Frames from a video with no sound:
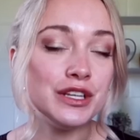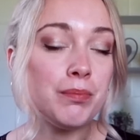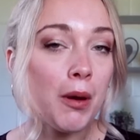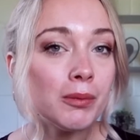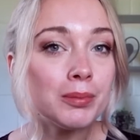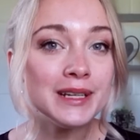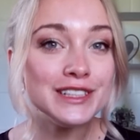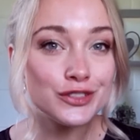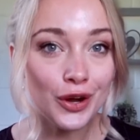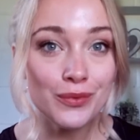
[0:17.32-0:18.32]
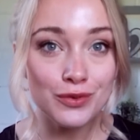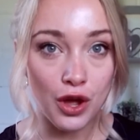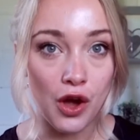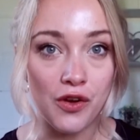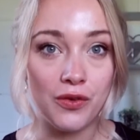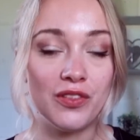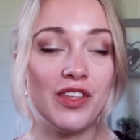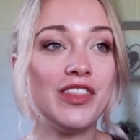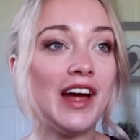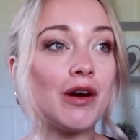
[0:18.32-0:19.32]
you probably don't know
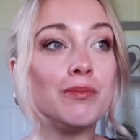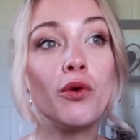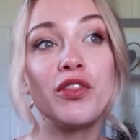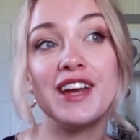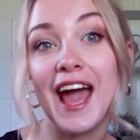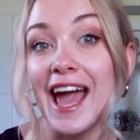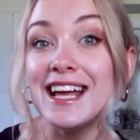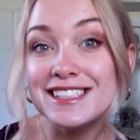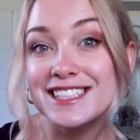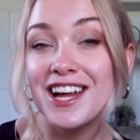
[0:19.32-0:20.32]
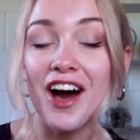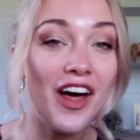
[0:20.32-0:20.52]
that there are more than 8